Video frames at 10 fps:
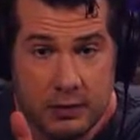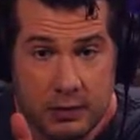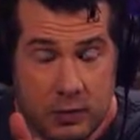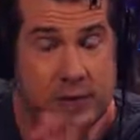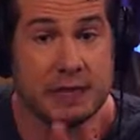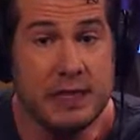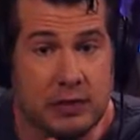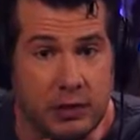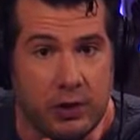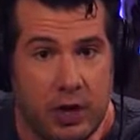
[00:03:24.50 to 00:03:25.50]
What does it lead
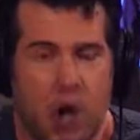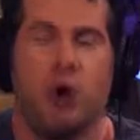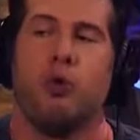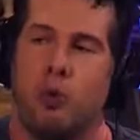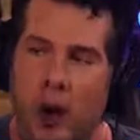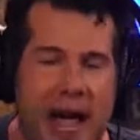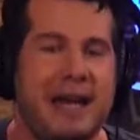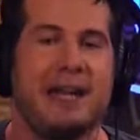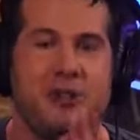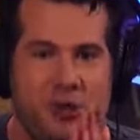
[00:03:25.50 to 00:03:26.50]
to?
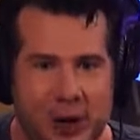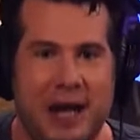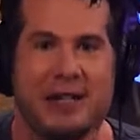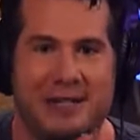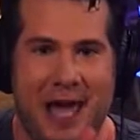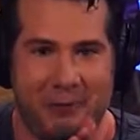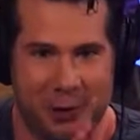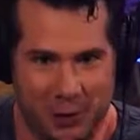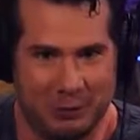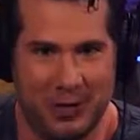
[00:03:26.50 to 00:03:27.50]
riding straight into that
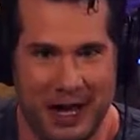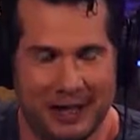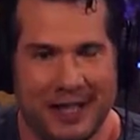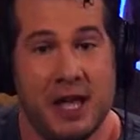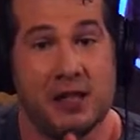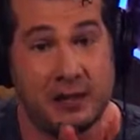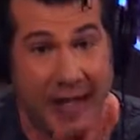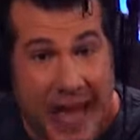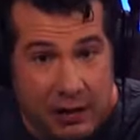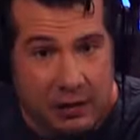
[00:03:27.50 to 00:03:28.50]
roadblock. The
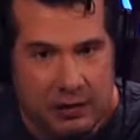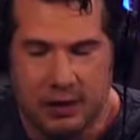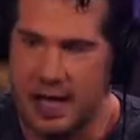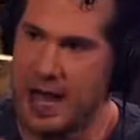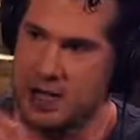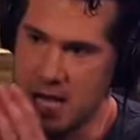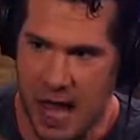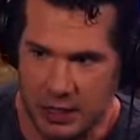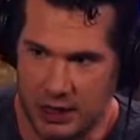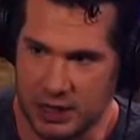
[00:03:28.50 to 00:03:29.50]
latter,
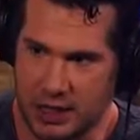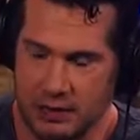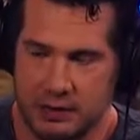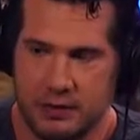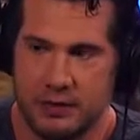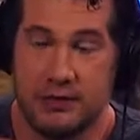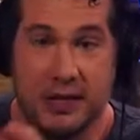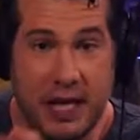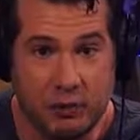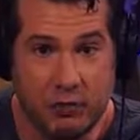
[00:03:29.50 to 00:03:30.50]
acknowledging it,
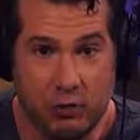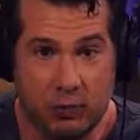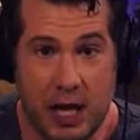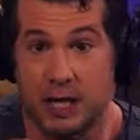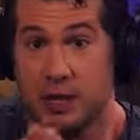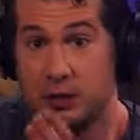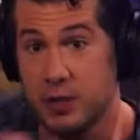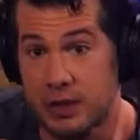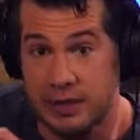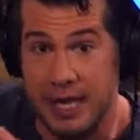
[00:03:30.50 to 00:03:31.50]
seeing the roadblock,
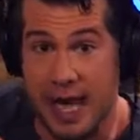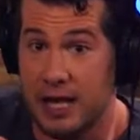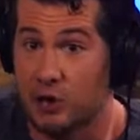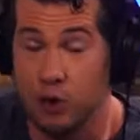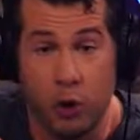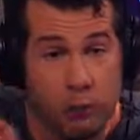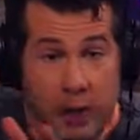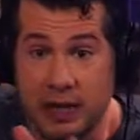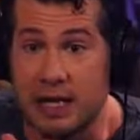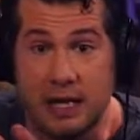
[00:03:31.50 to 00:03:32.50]
including this data,
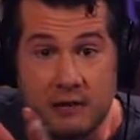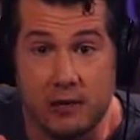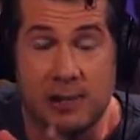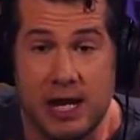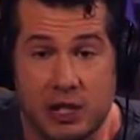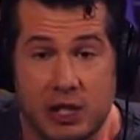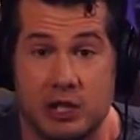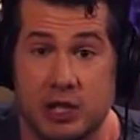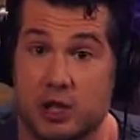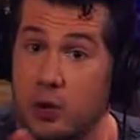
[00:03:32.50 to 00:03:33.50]
incorporating the information
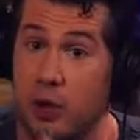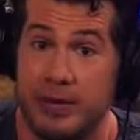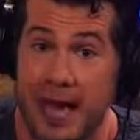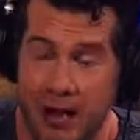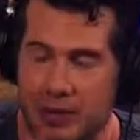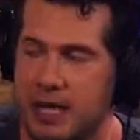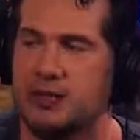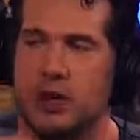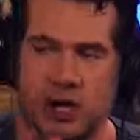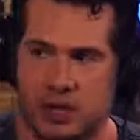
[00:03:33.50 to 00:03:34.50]
into your reality,
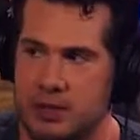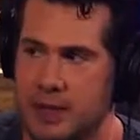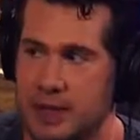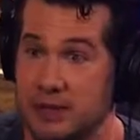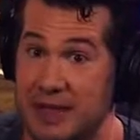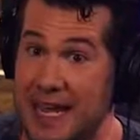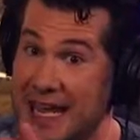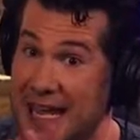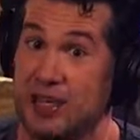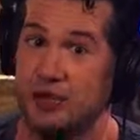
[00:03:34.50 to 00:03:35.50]
largely because
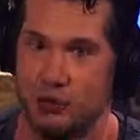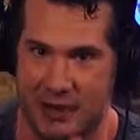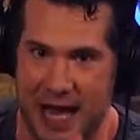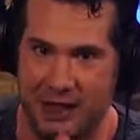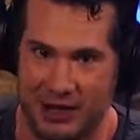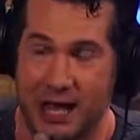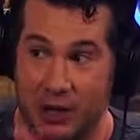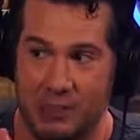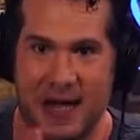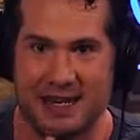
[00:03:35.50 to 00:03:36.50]
it is reality. I'll
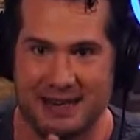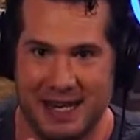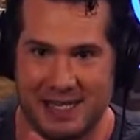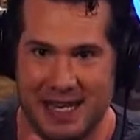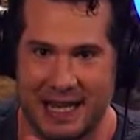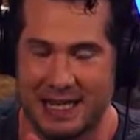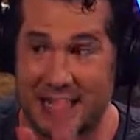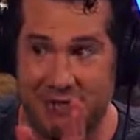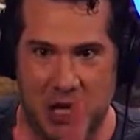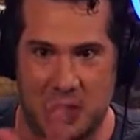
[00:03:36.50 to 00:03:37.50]
come back to that in a second.
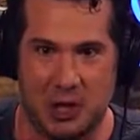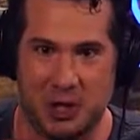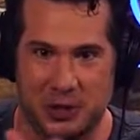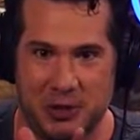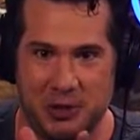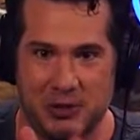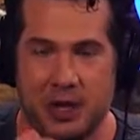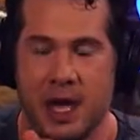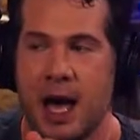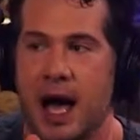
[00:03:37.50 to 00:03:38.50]
Living your truth
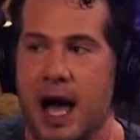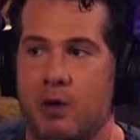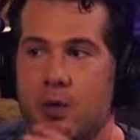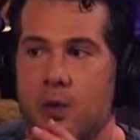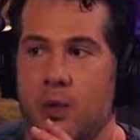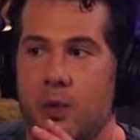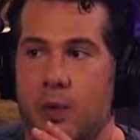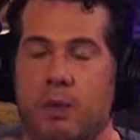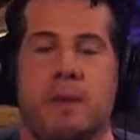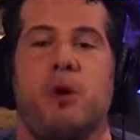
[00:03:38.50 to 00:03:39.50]
uh,
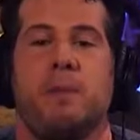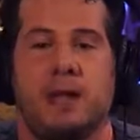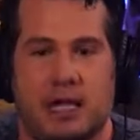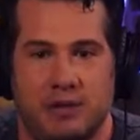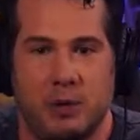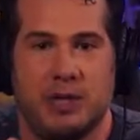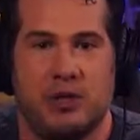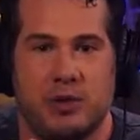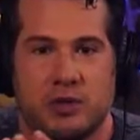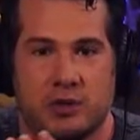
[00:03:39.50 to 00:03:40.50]
would be more productive. It would
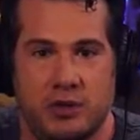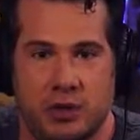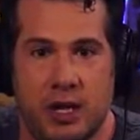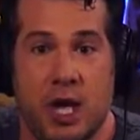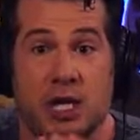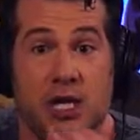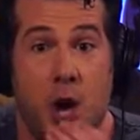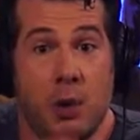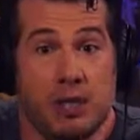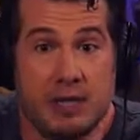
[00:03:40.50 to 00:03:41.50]
lead to a solution. You
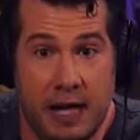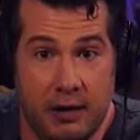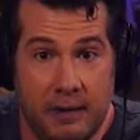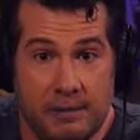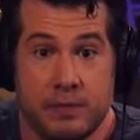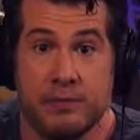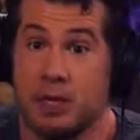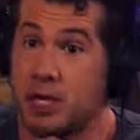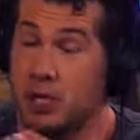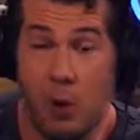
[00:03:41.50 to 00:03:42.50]
know it's there,
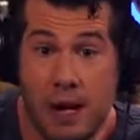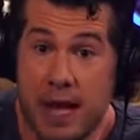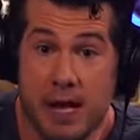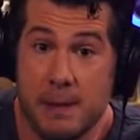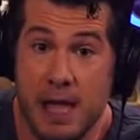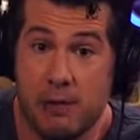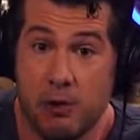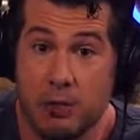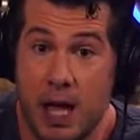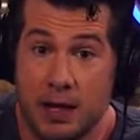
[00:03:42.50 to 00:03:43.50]
but you don't want to end up in that
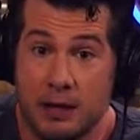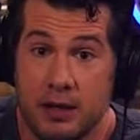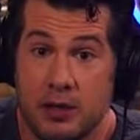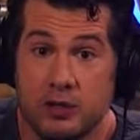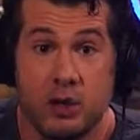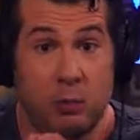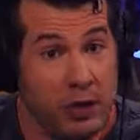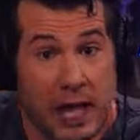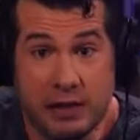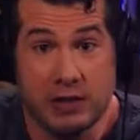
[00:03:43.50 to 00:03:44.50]
roadblock, so you're
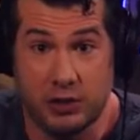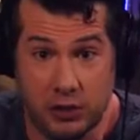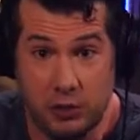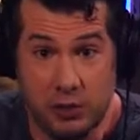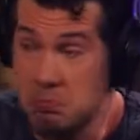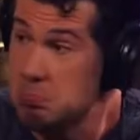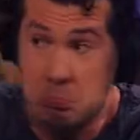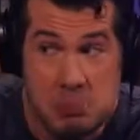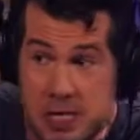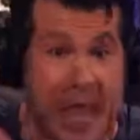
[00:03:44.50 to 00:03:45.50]
more likely to
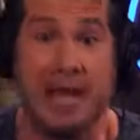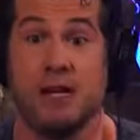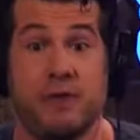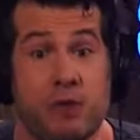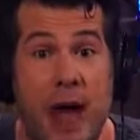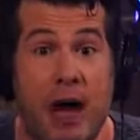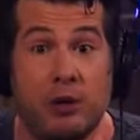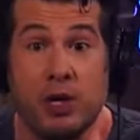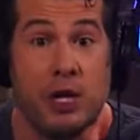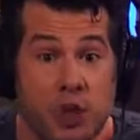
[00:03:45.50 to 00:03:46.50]
take a different
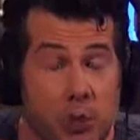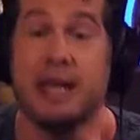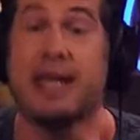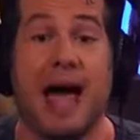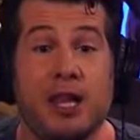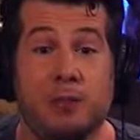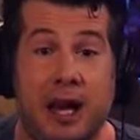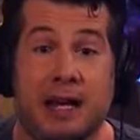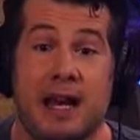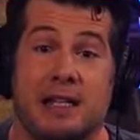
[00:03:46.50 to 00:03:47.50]
route, to
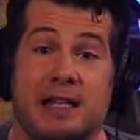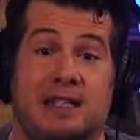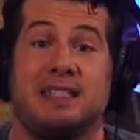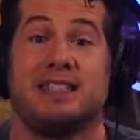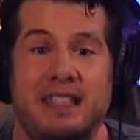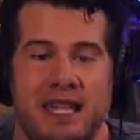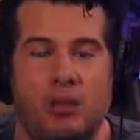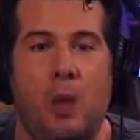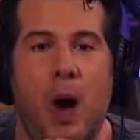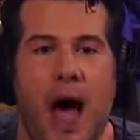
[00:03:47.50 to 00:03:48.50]
recalibrate, to succeed.
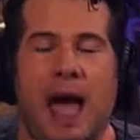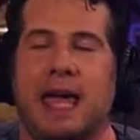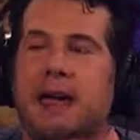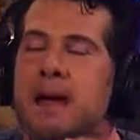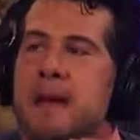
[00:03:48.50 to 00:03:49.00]
Why?